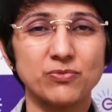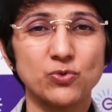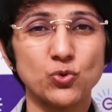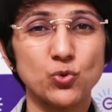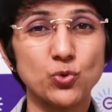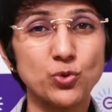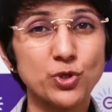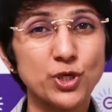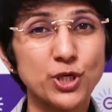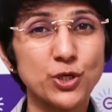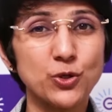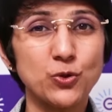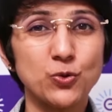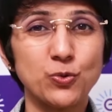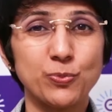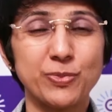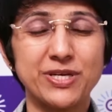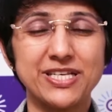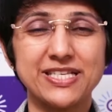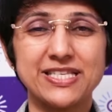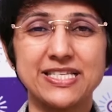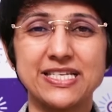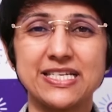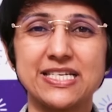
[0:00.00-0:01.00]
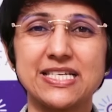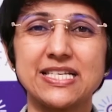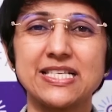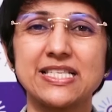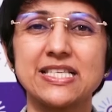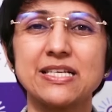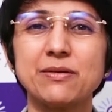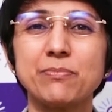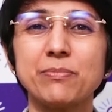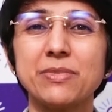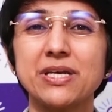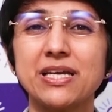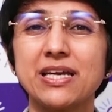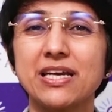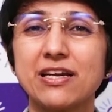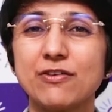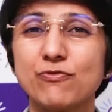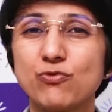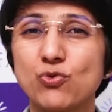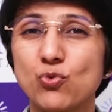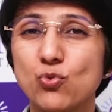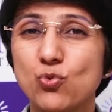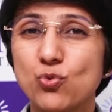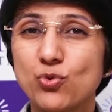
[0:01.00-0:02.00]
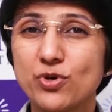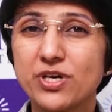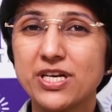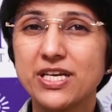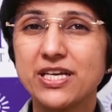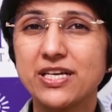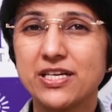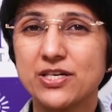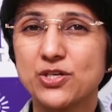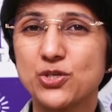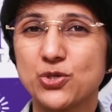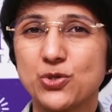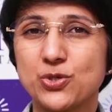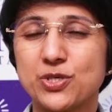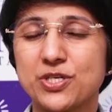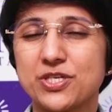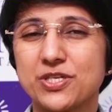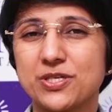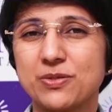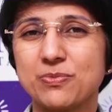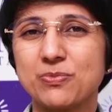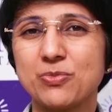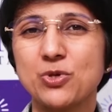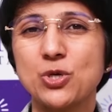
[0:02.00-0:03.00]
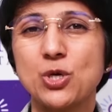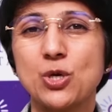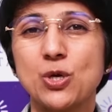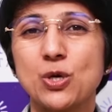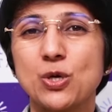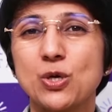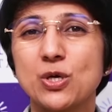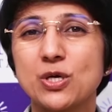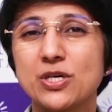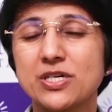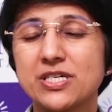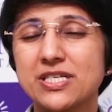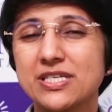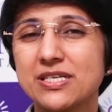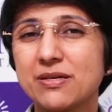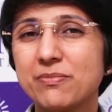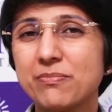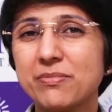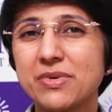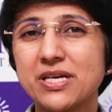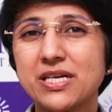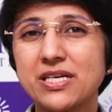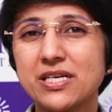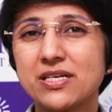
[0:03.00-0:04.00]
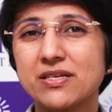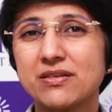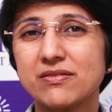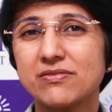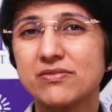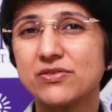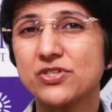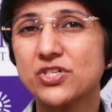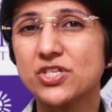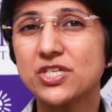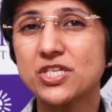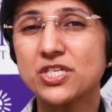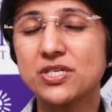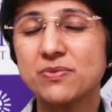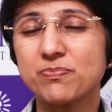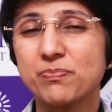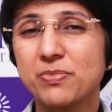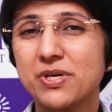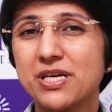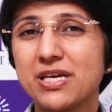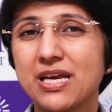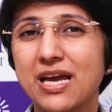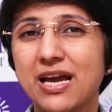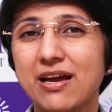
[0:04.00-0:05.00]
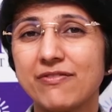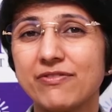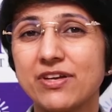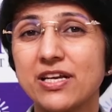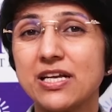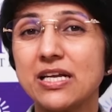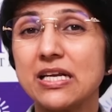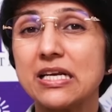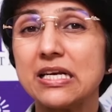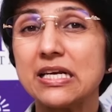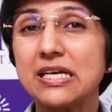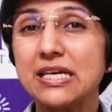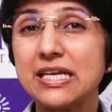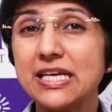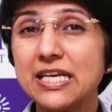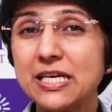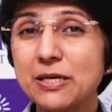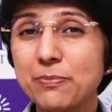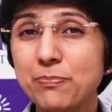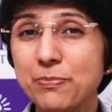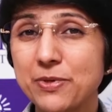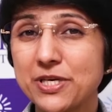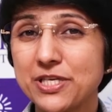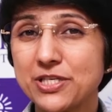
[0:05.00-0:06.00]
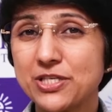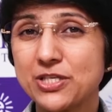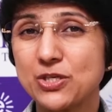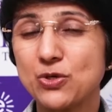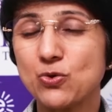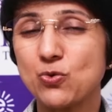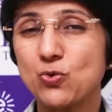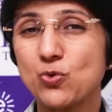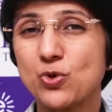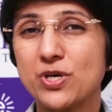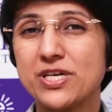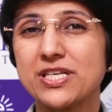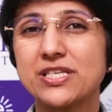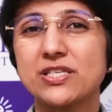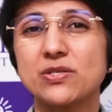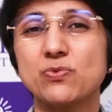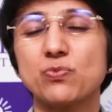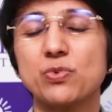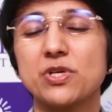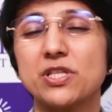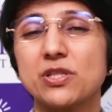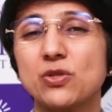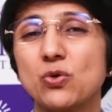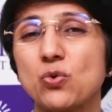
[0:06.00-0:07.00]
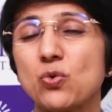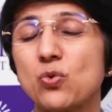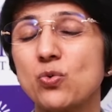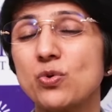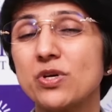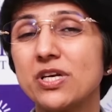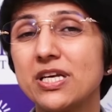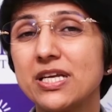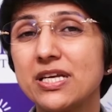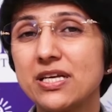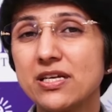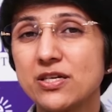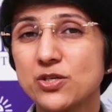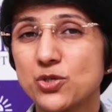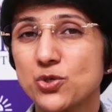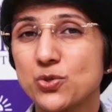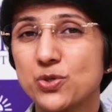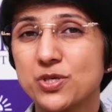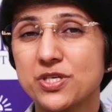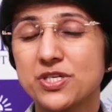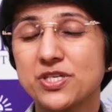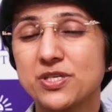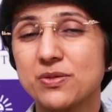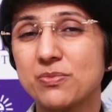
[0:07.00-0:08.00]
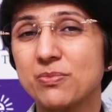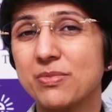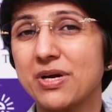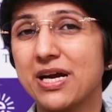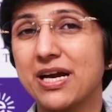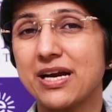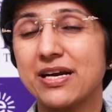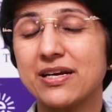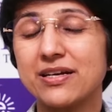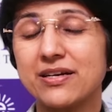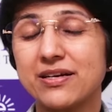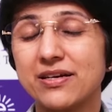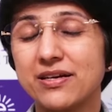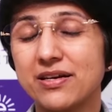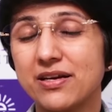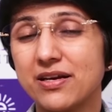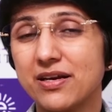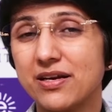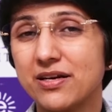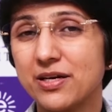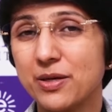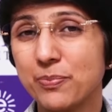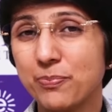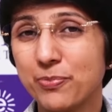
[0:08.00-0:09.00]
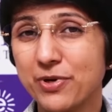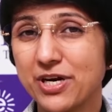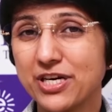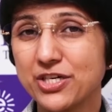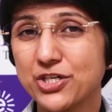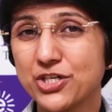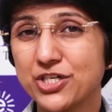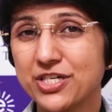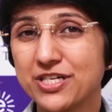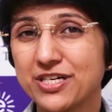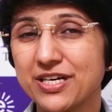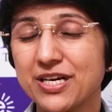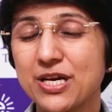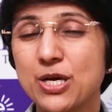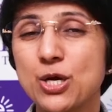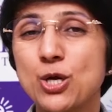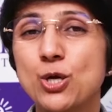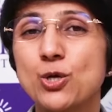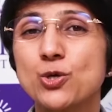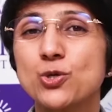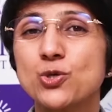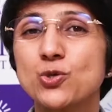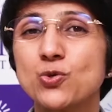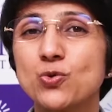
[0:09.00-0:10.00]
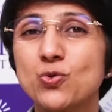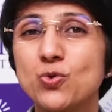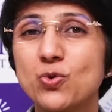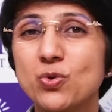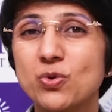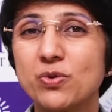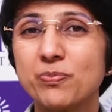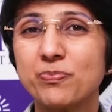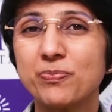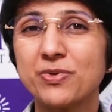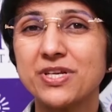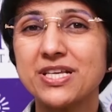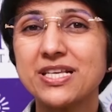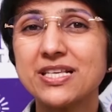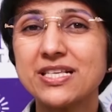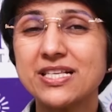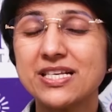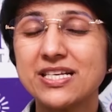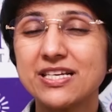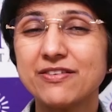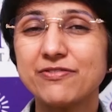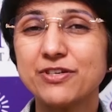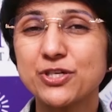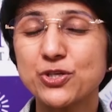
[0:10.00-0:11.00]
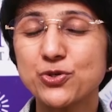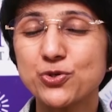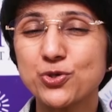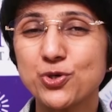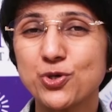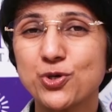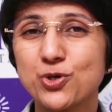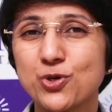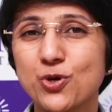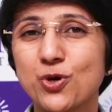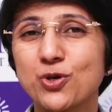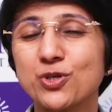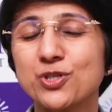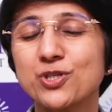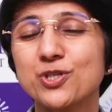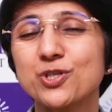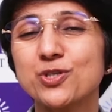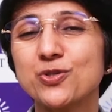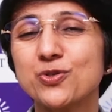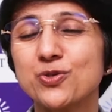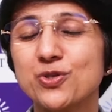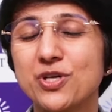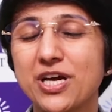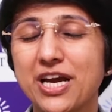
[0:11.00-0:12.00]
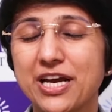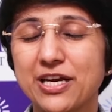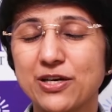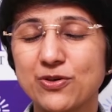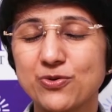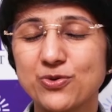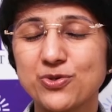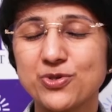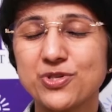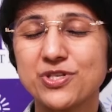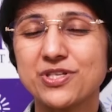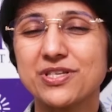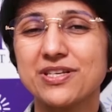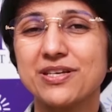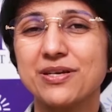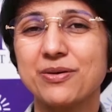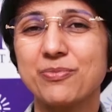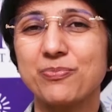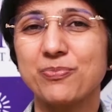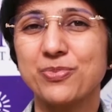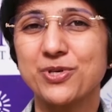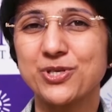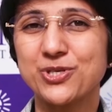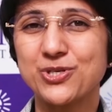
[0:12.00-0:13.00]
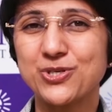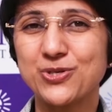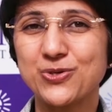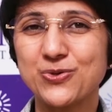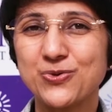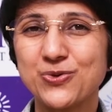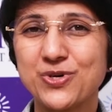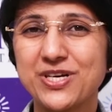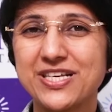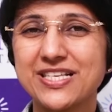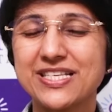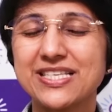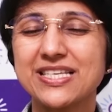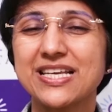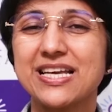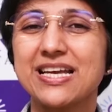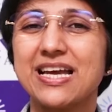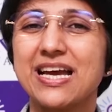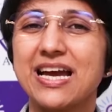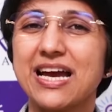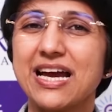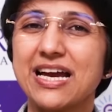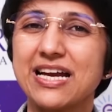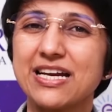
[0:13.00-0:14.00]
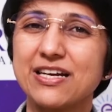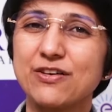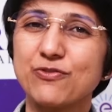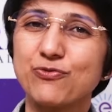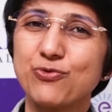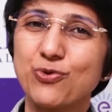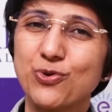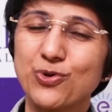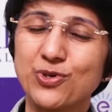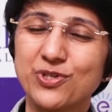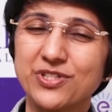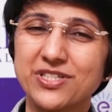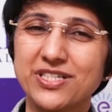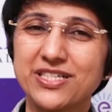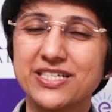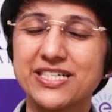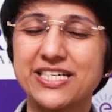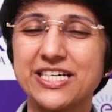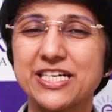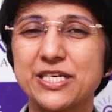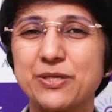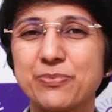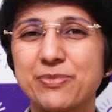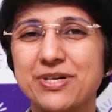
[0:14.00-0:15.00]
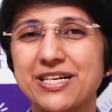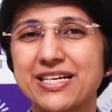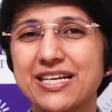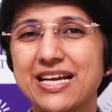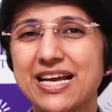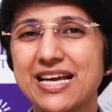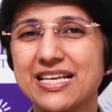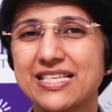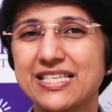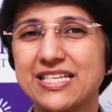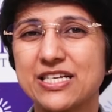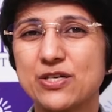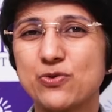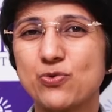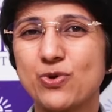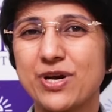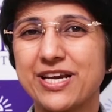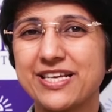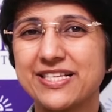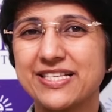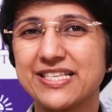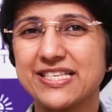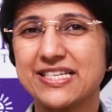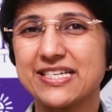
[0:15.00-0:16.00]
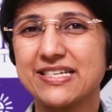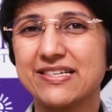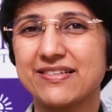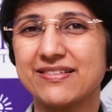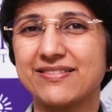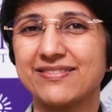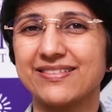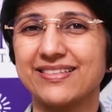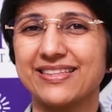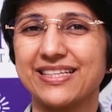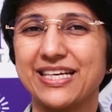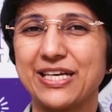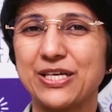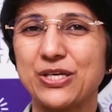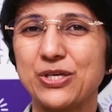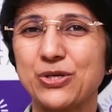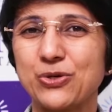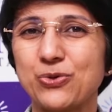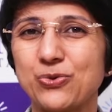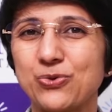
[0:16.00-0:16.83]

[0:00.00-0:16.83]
only obesity, some may have only hirsutism, or some may just be having lean PCOS with only hirsutism and depression. So please leave it to your doctor to diagnose PCOS and follow the treatment as advised. Thank